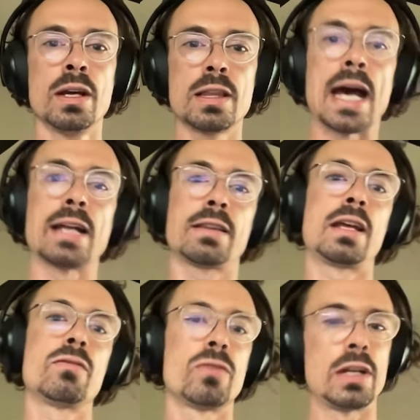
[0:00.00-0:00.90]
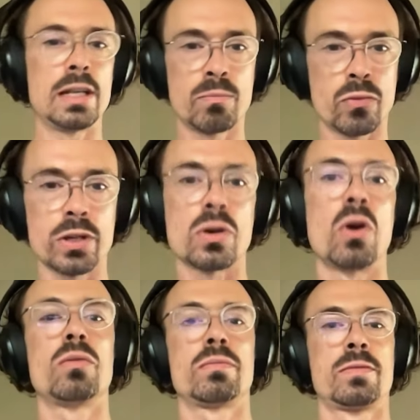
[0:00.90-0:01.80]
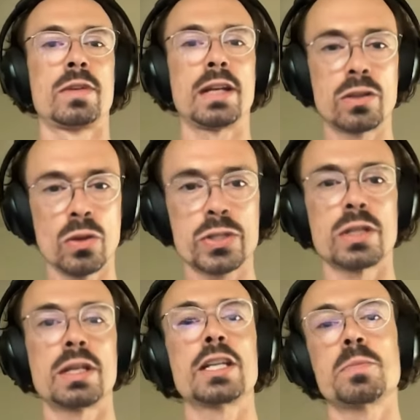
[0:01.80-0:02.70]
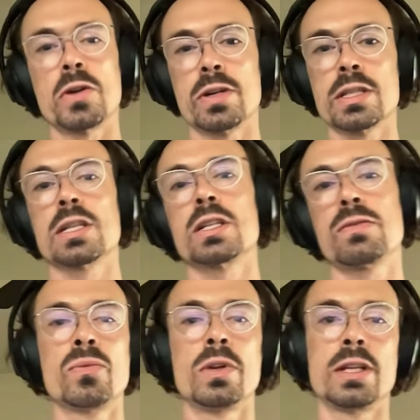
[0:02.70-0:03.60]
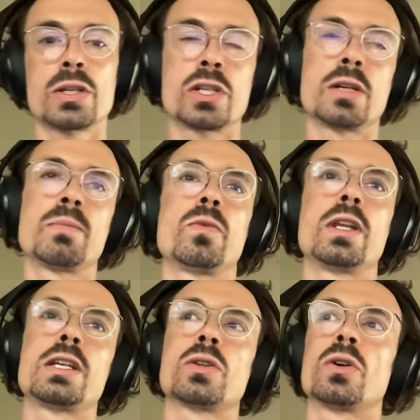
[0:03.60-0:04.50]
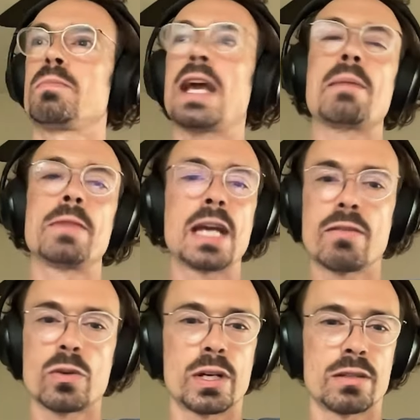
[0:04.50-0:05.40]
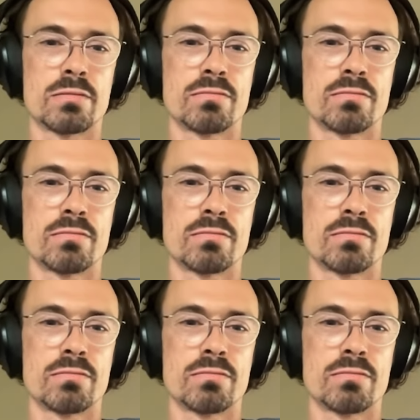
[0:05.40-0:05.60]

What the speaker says: That then really brought it home. Those are the experiences for leadership where they thought be happening everywhere.